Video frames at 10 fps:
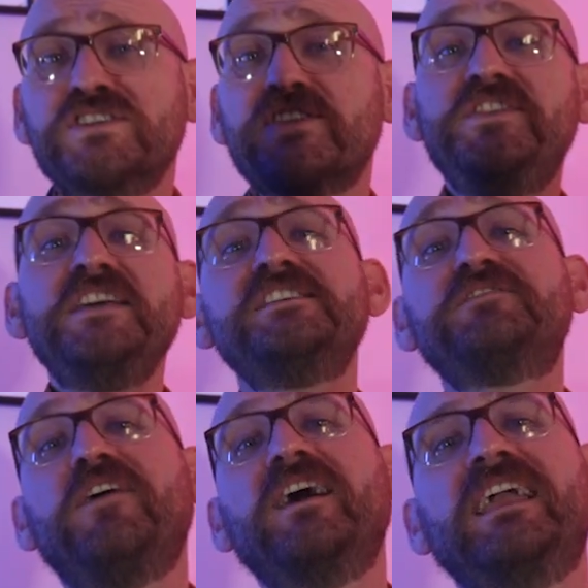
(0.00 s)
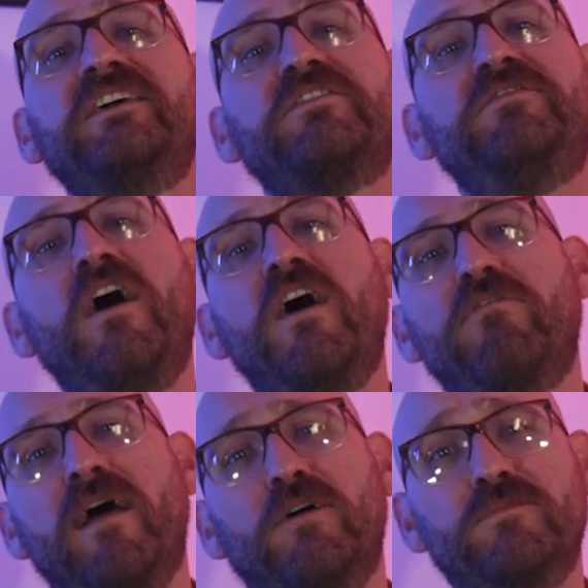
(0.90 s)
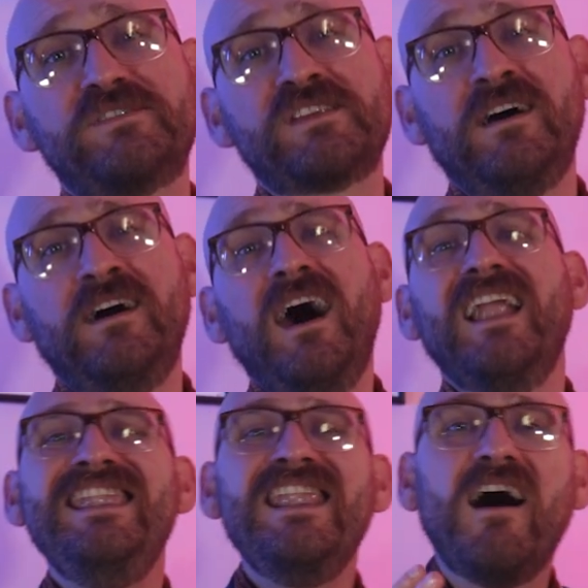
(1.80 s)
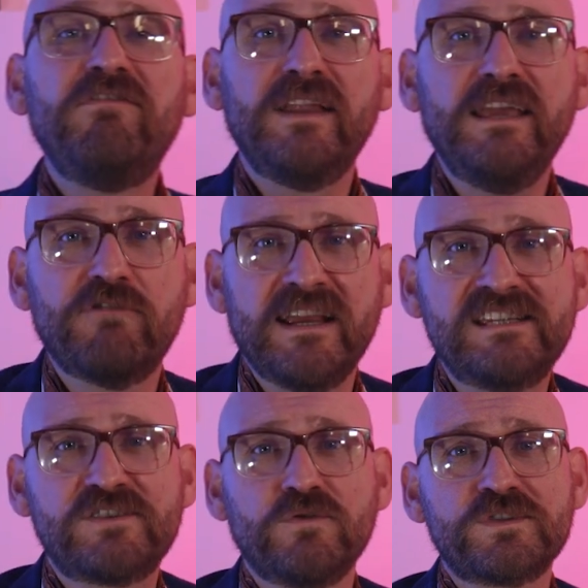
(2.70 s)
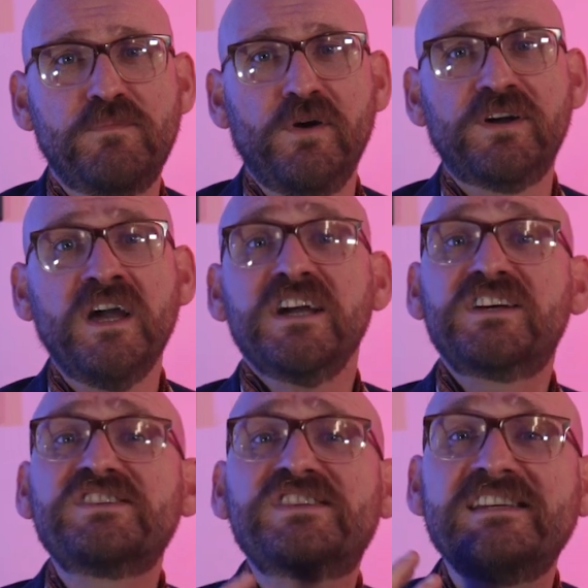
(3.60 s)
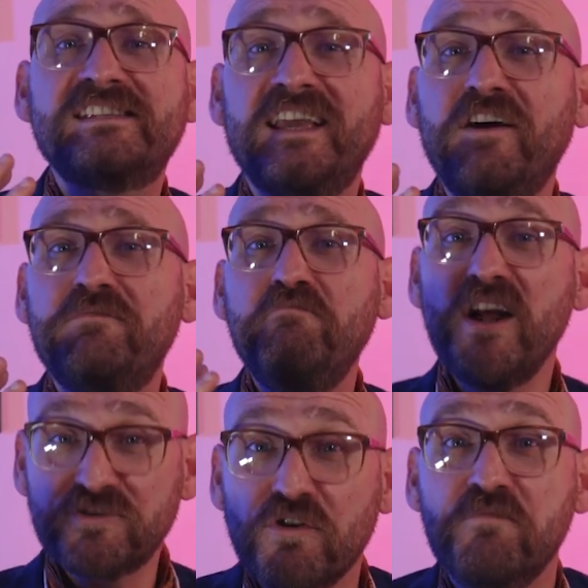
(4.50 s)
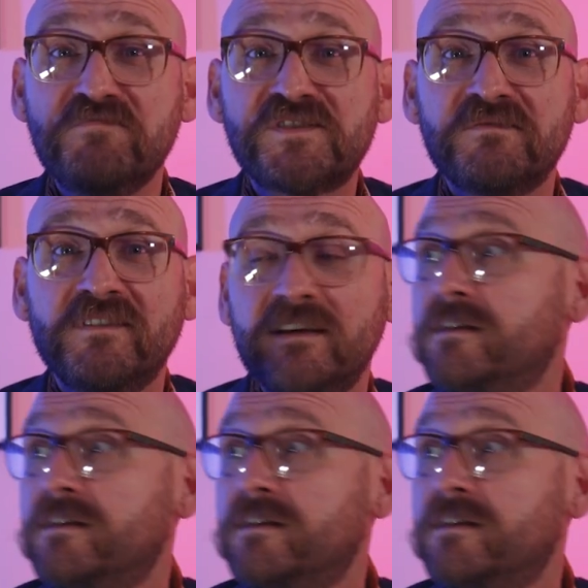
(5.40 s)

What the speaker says: So this is Fungi of the Far Realms, a lovely resource book consisting of mushrooms.